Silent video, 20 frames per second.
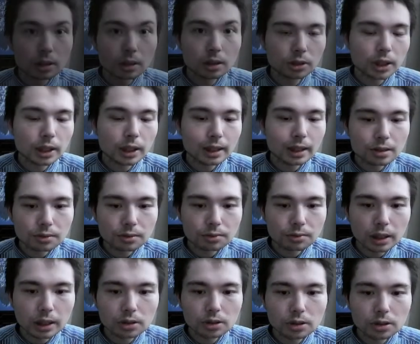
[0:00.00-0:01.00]
check is a
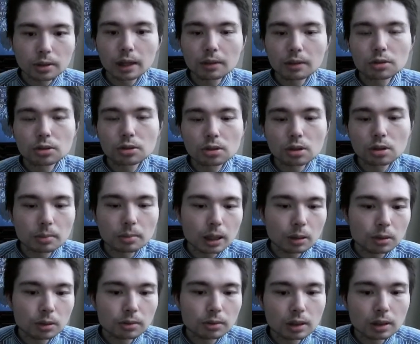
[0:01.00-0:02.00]
threat, so you have to stop
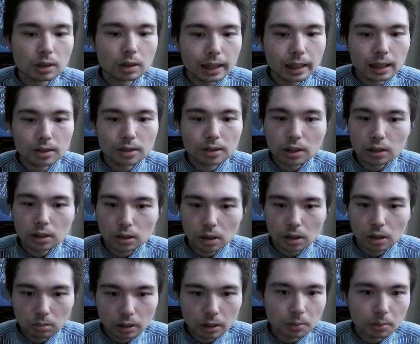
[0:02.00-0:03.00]
that with knight a6
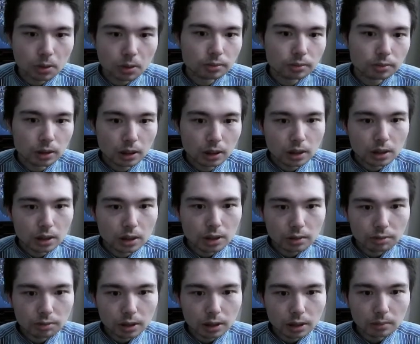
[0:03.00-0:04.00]
only move.
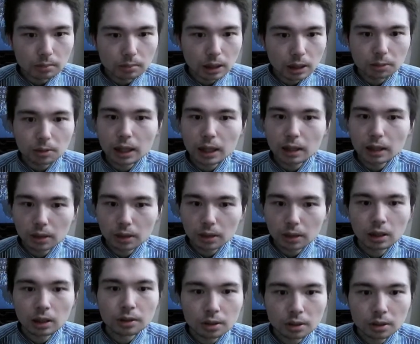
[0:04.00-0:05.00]
c3, now you have a
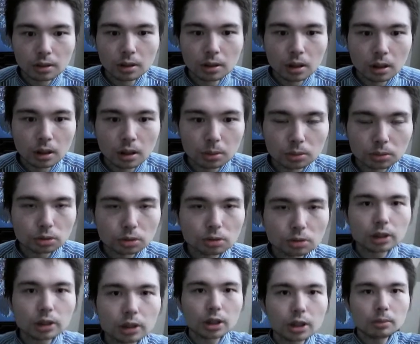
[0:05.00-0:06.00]
London pawn
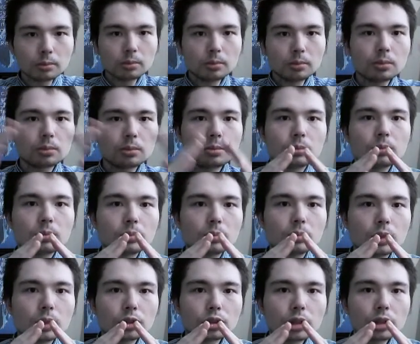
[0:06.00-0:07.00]
structure.
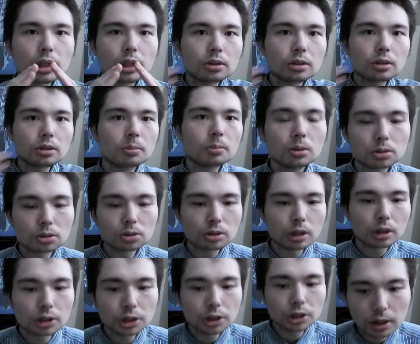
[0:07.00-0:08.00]
A triangle pawn
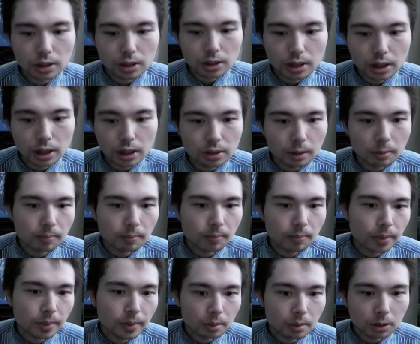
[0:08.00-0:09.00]
structure in the centre.
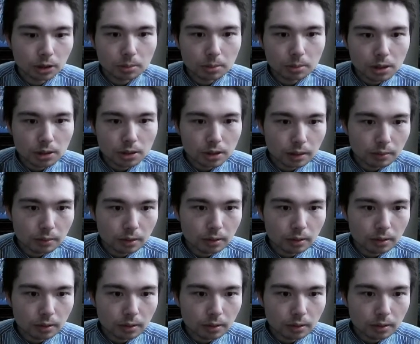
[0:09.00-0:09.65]
Bishop e7,